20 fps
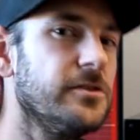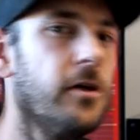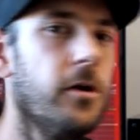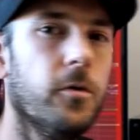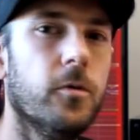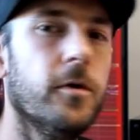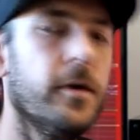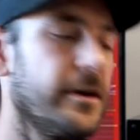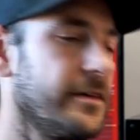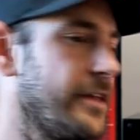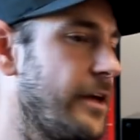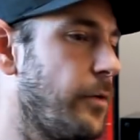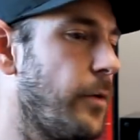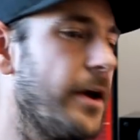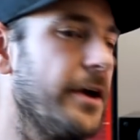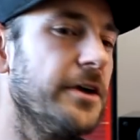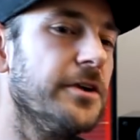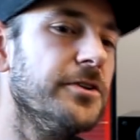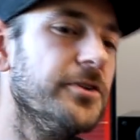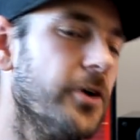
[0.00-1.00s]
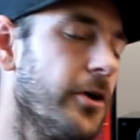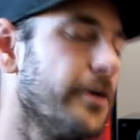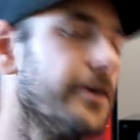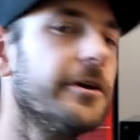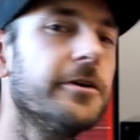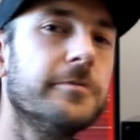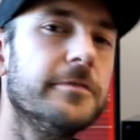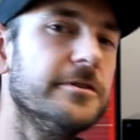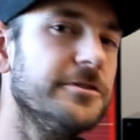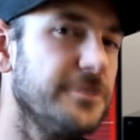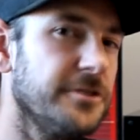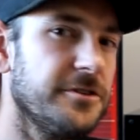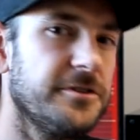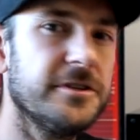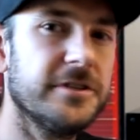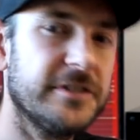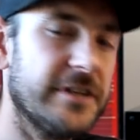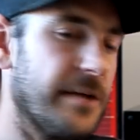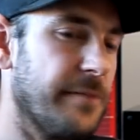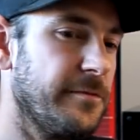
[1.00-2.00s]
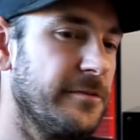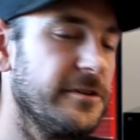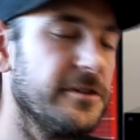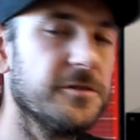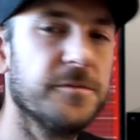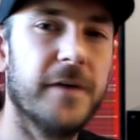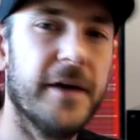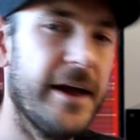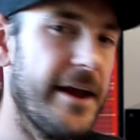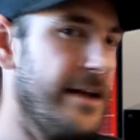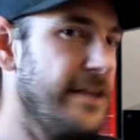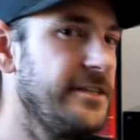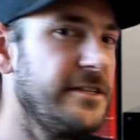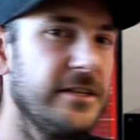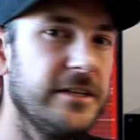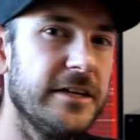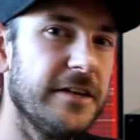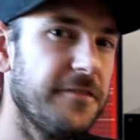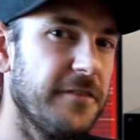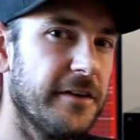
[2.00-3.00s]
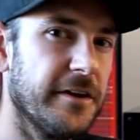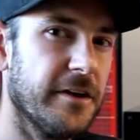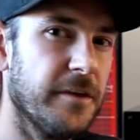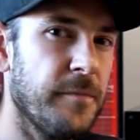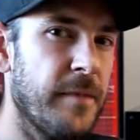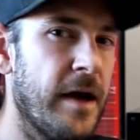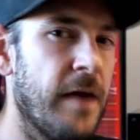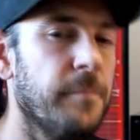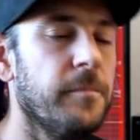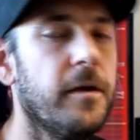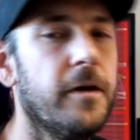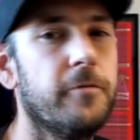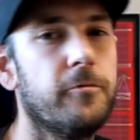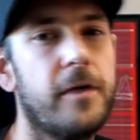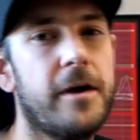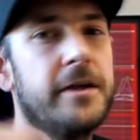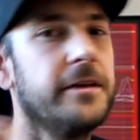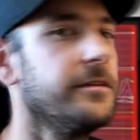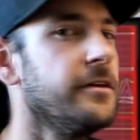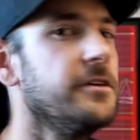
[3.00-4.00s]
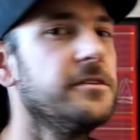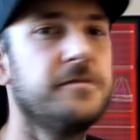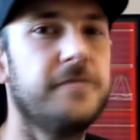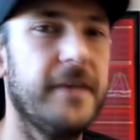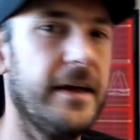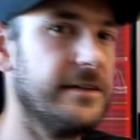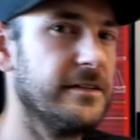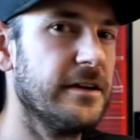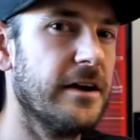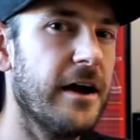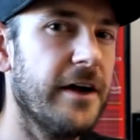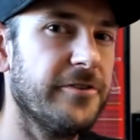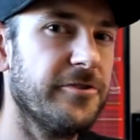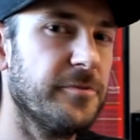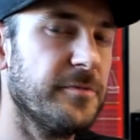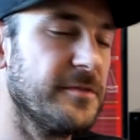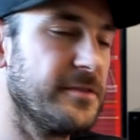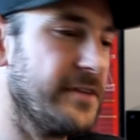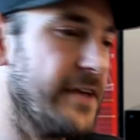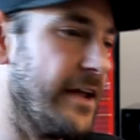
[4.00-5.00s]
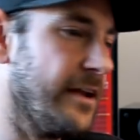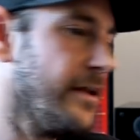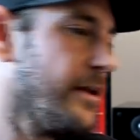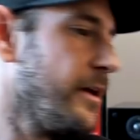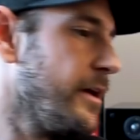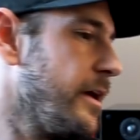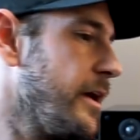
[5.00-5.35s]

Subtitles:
not work that way. You're not going to reduce your temperatures by any significant amount by running those fans at 100%.